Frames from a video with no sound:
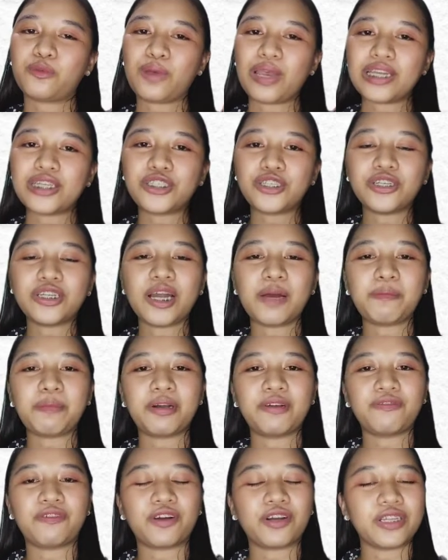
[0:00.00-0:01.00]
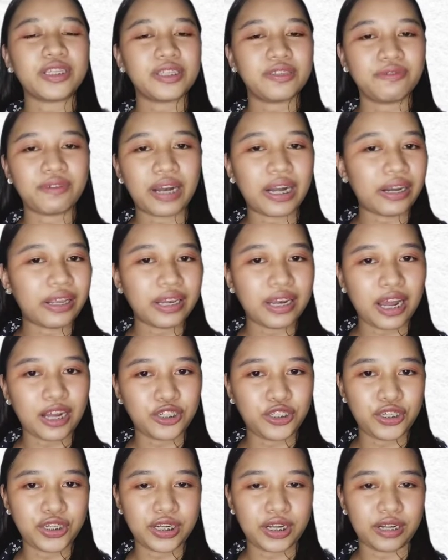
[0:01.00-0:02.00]
Question number 4 is very
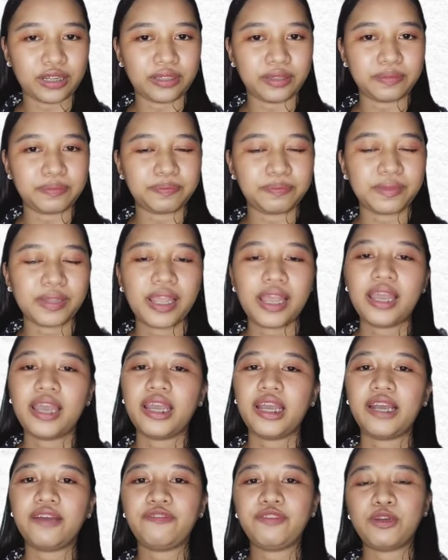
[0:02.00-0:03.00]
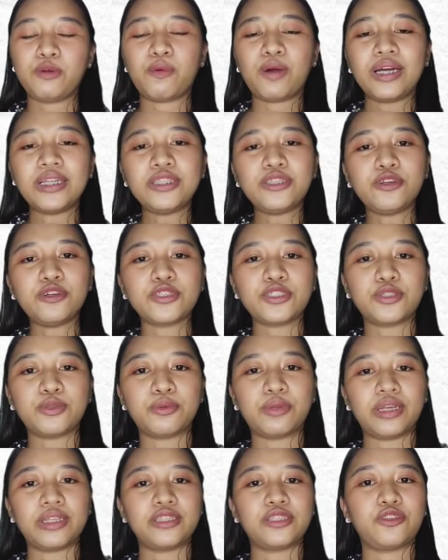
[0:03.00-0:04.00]
logical. If you want your
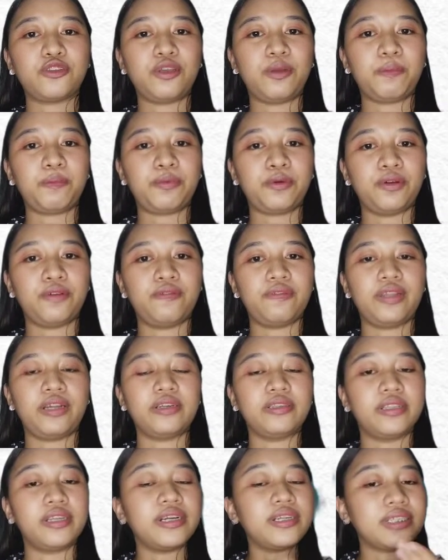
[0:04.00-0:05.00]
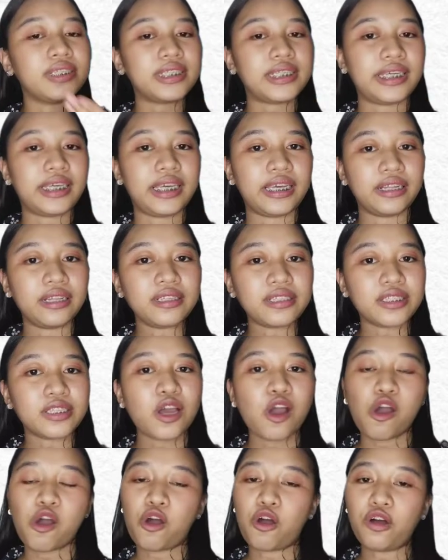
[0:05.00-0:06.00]
students to improve their skills,
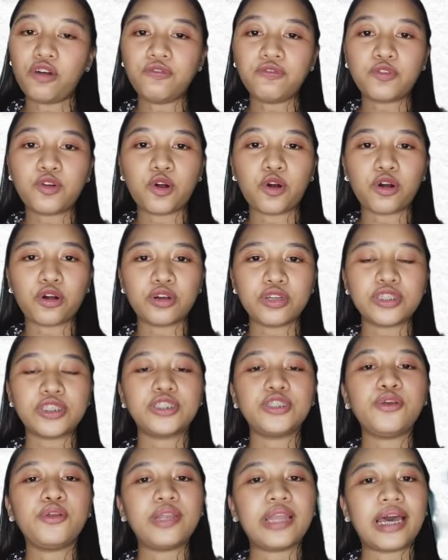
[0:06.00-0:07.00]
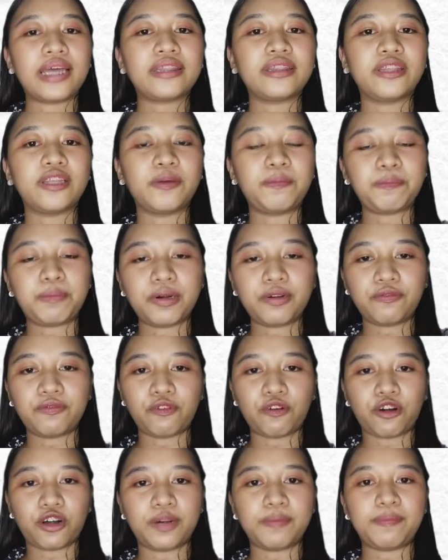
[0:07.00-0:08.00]
of course, you let them
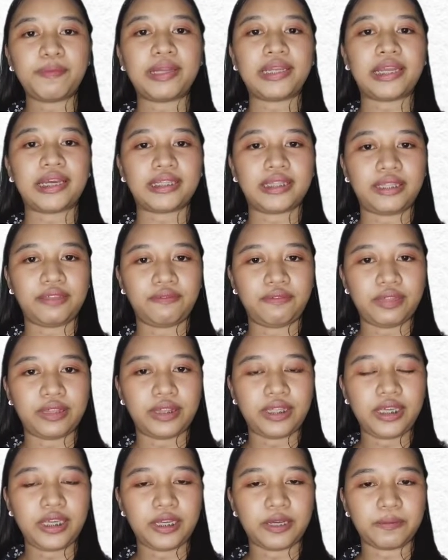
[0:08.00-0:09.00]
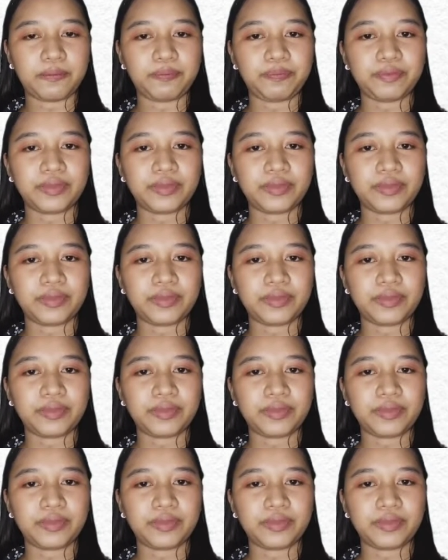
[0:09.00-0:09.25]
perform an activity.